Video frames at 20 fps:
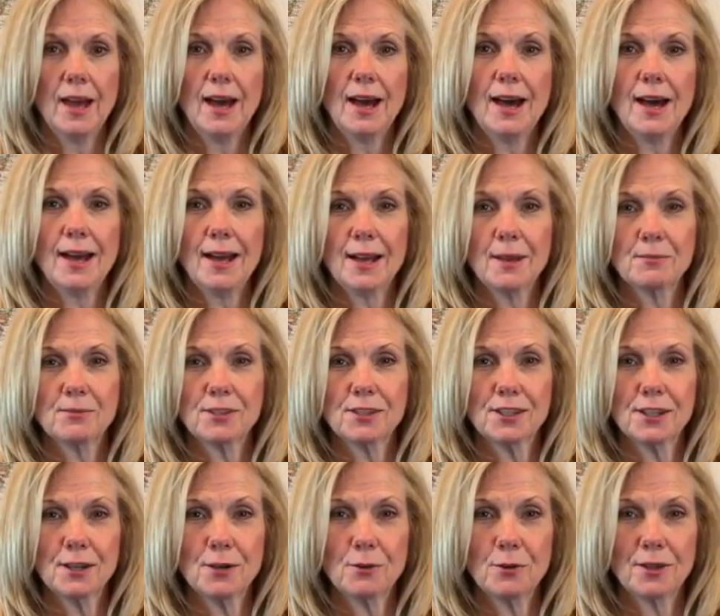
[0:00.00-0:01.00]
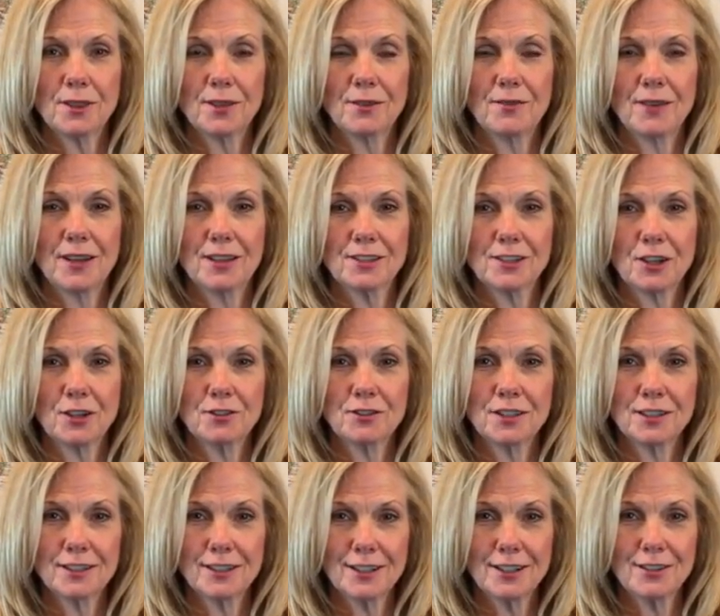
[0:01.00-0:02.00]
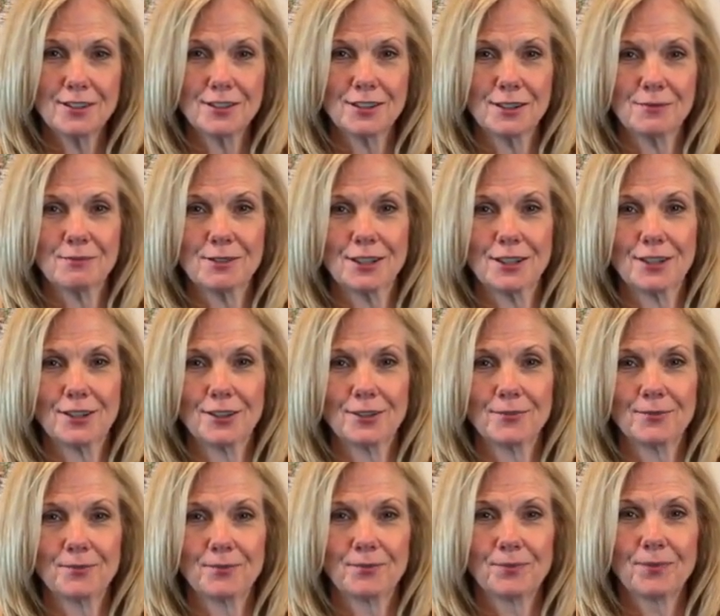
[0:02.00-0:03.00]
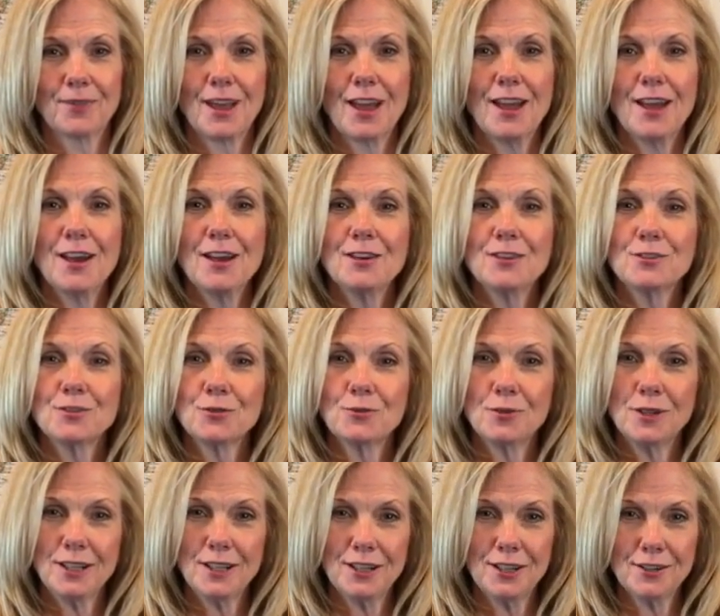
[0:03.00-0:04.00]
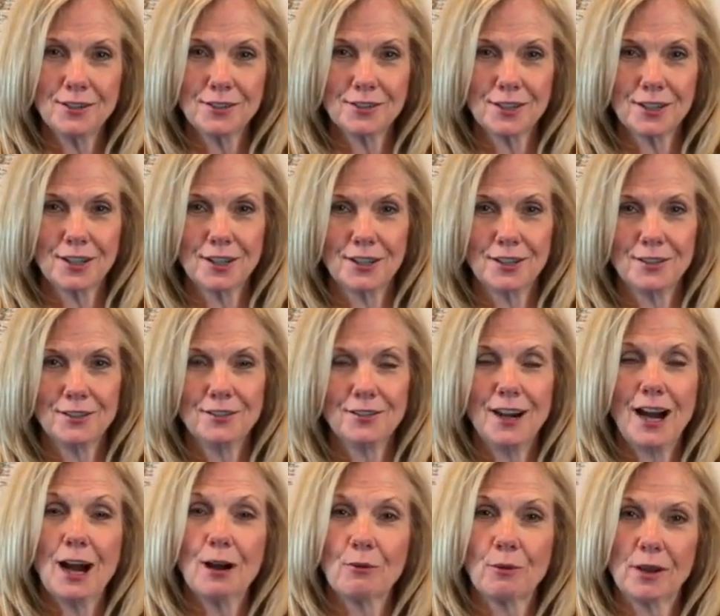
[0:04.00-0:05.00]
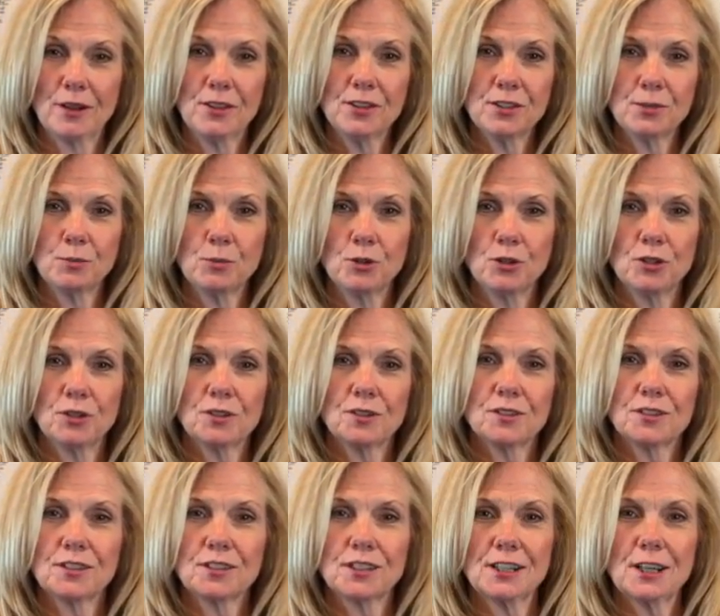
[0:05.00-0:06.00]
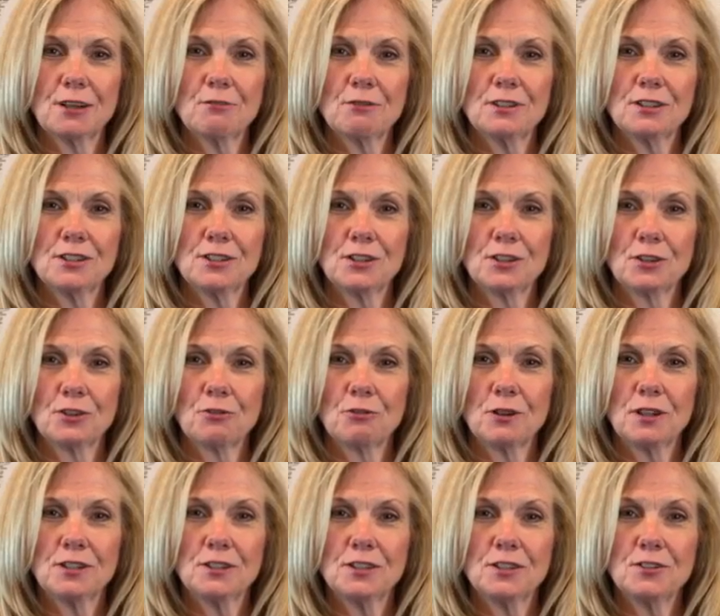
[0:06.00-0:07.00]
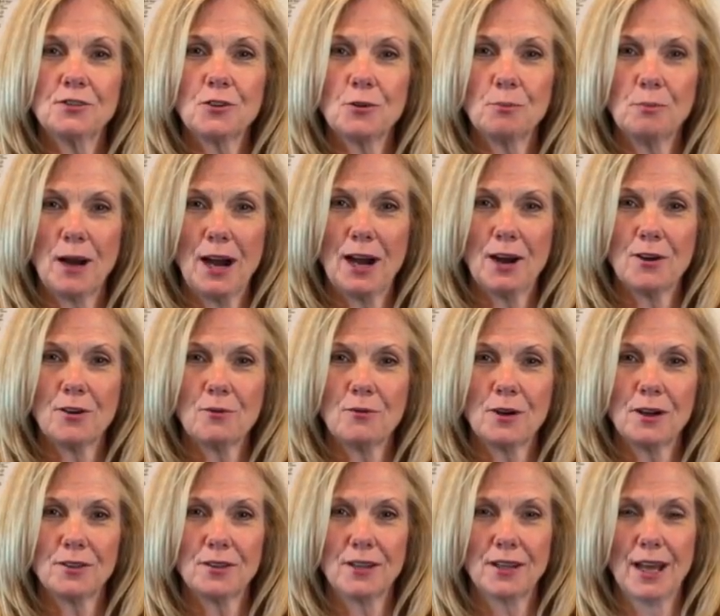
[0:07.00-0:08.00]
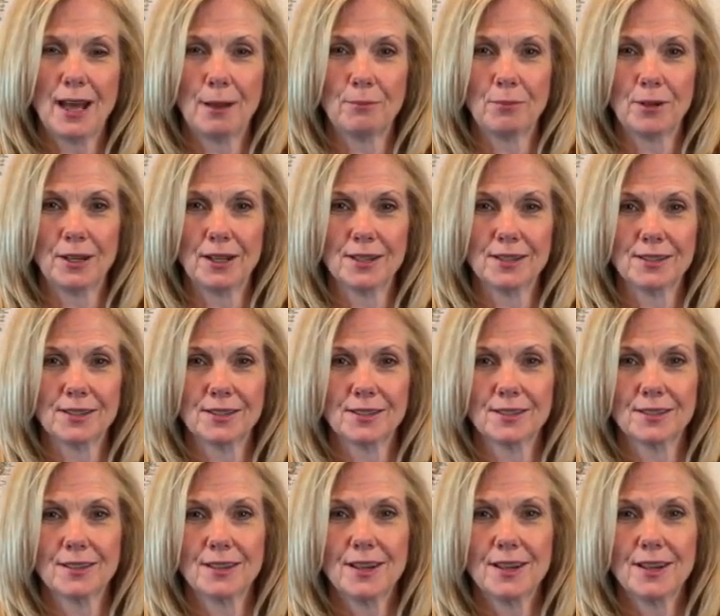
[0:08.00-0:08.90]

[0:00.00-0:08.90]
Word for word: Hi, I'm Seal with the Advanced Coaching and Leadership Center. twenty years ago, I read this book, The Secrets to Increasing Your Power, Wealth, and Happiness.